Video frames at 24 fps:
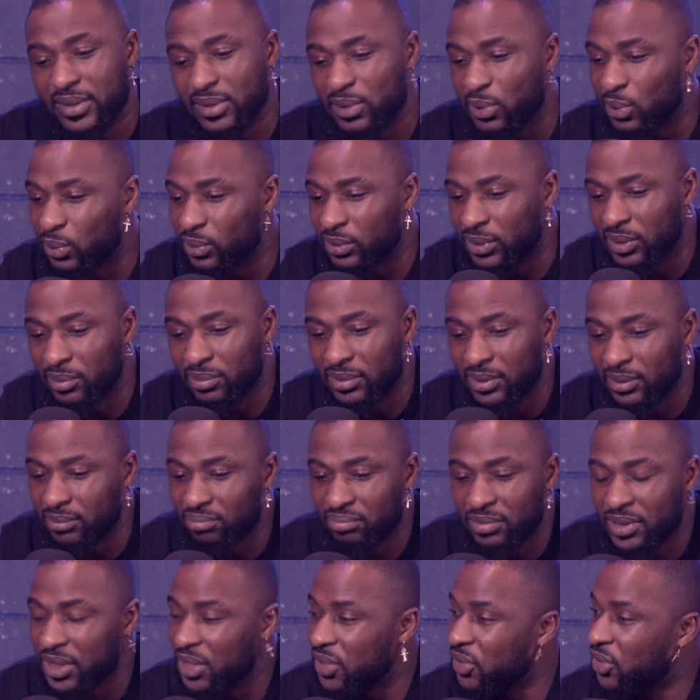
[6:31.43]
they're doing the
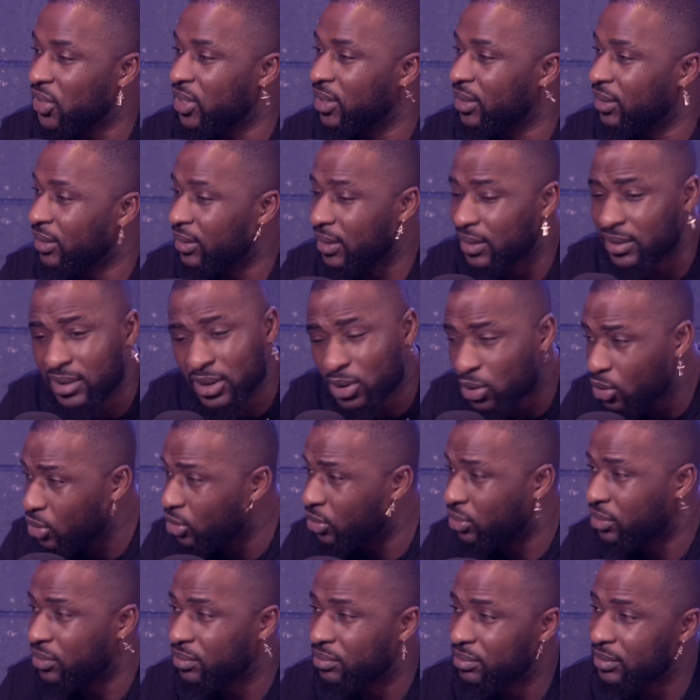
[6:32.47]
DJing, and they're
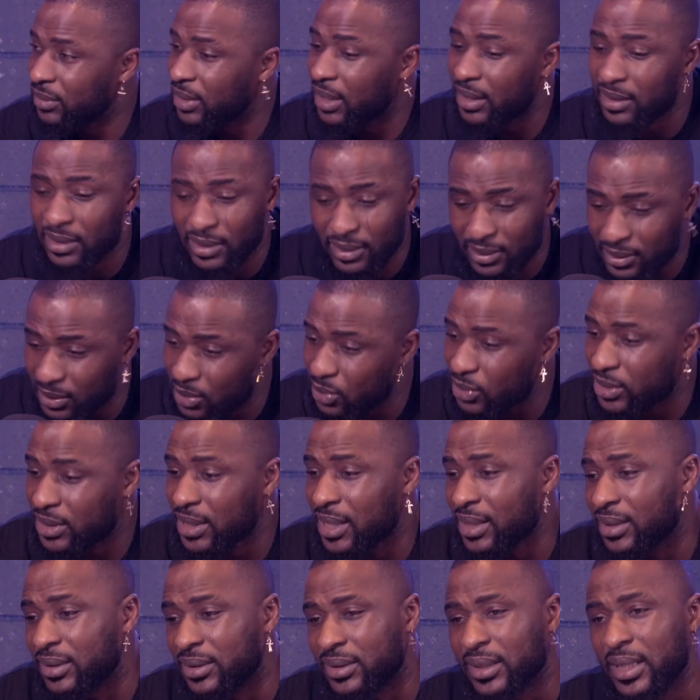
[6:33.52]
good, and they got
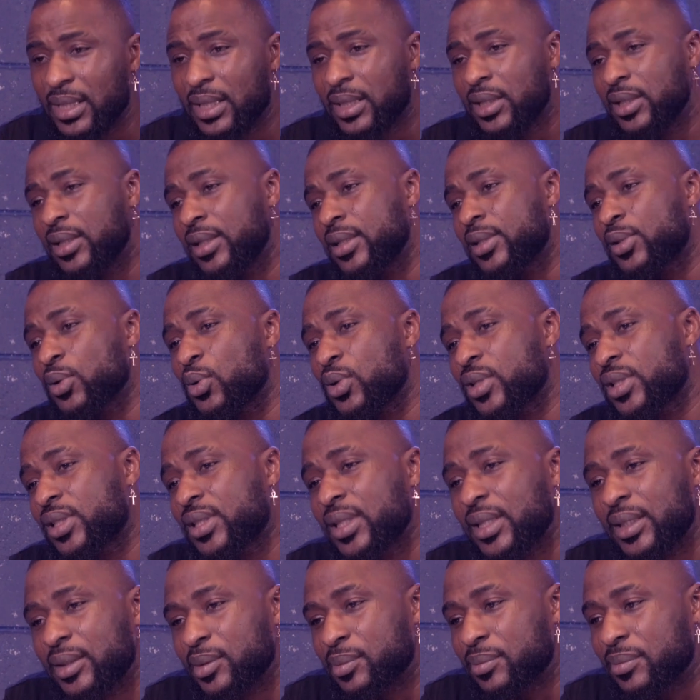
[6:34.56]
talent. You need to
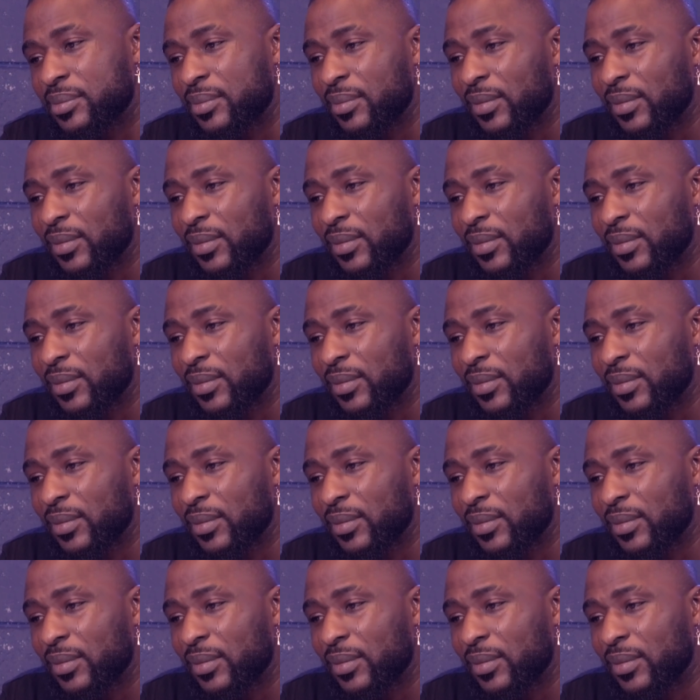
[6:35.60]
understand.